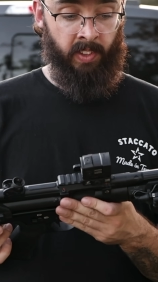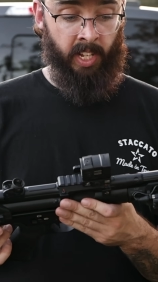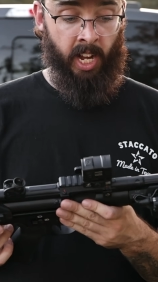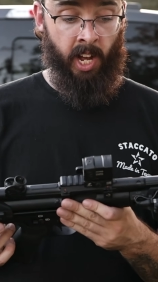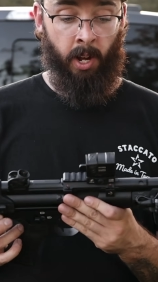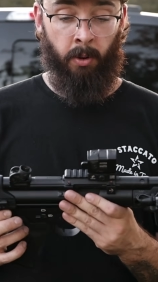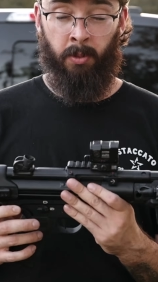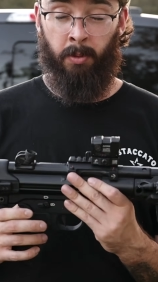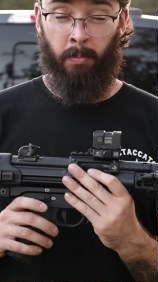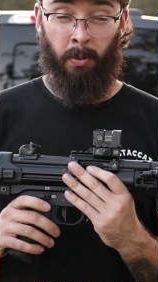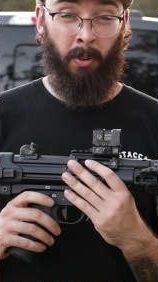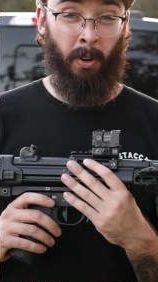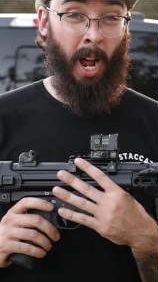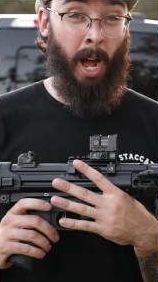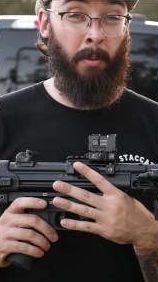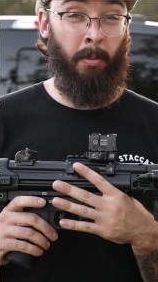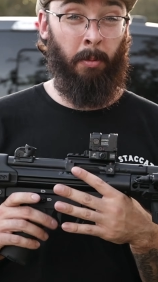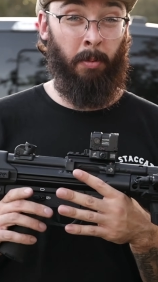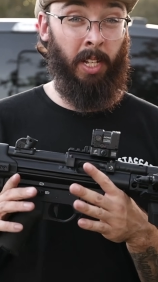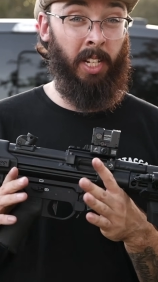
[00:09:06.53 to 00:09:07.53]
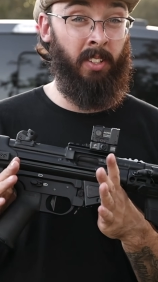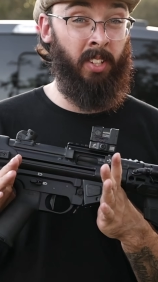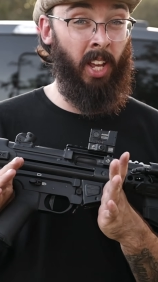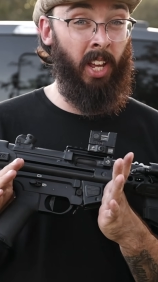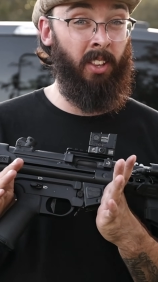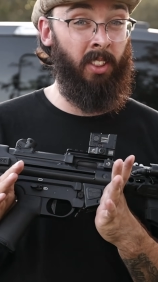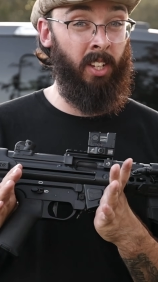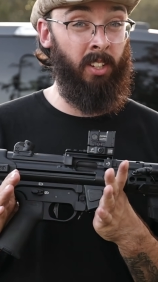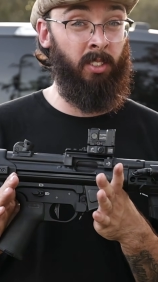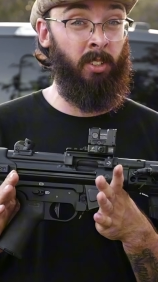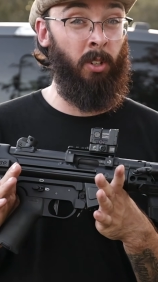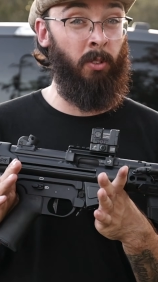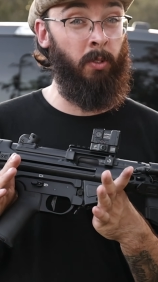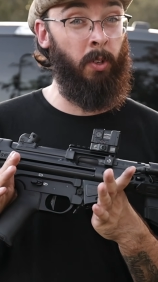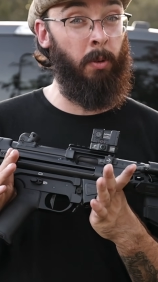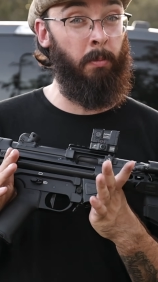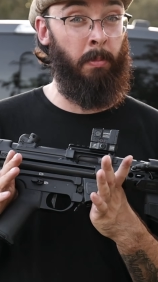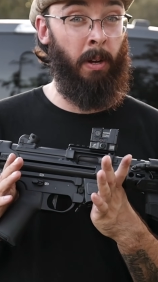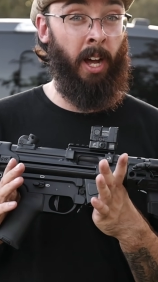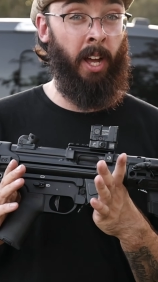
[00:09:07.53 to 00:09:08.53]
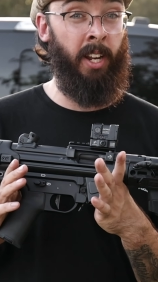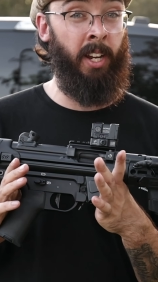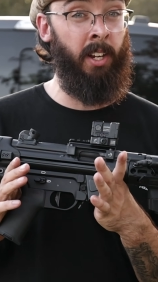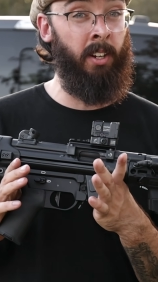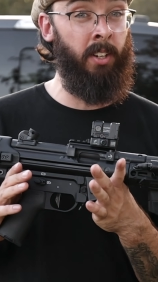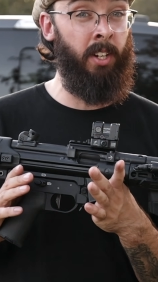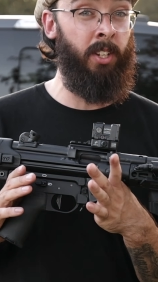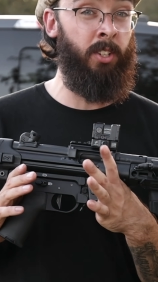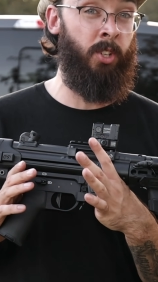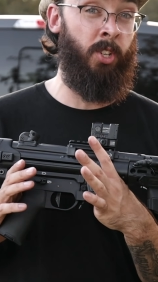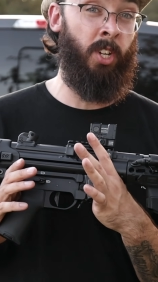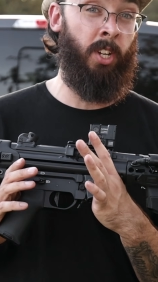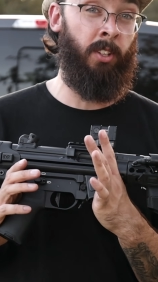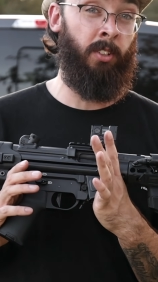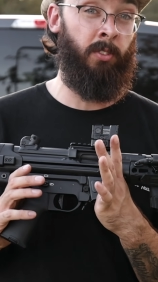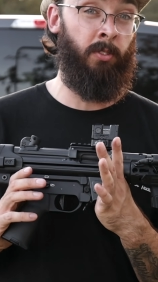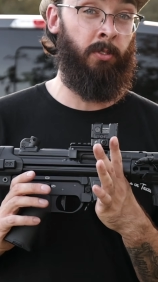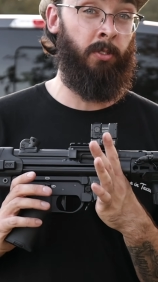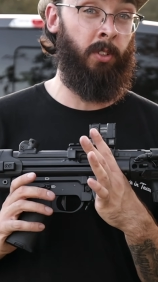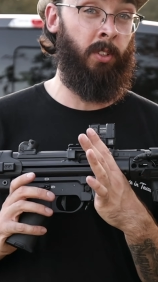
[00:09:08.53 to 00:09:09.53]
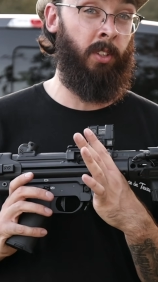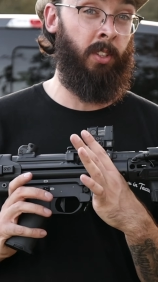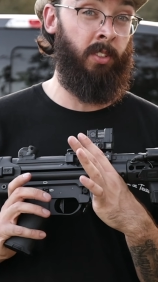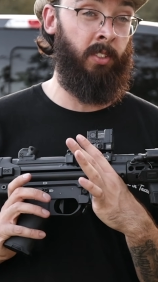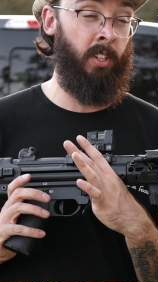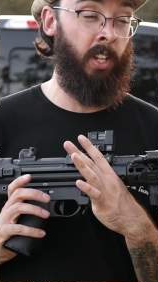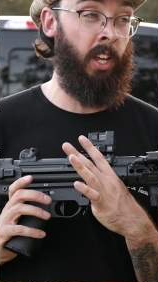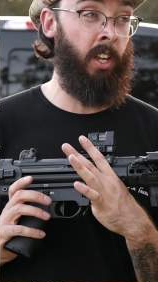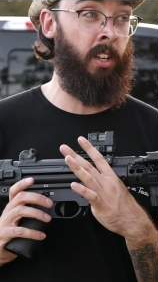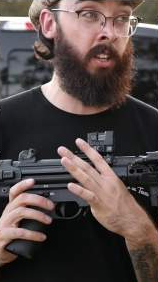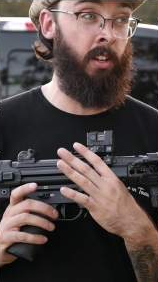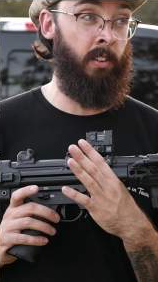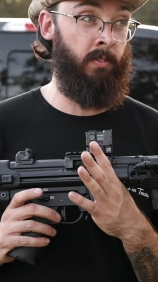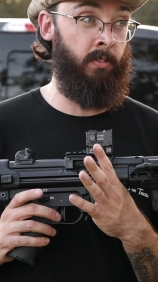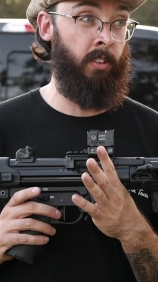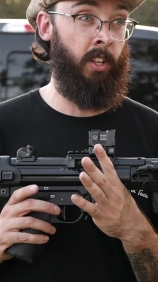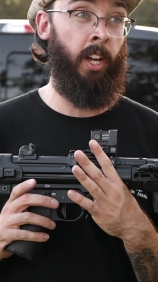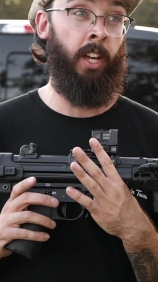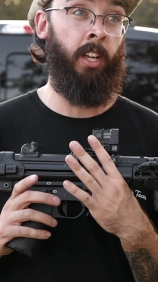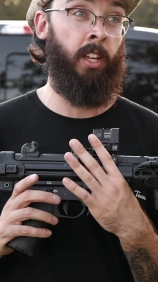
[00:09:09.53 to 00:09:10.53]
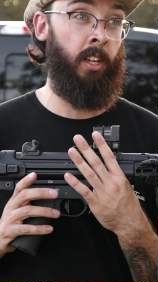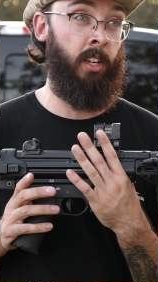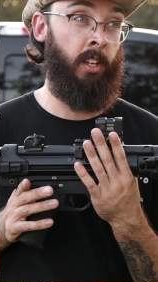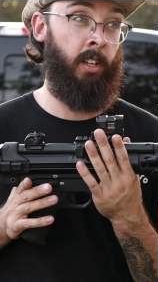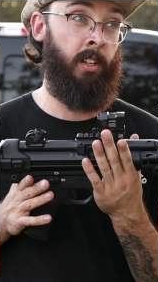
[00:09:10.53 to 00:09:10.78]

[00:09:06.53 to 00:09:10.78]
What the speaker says: I would probably take this over a binary just for the sake of, like,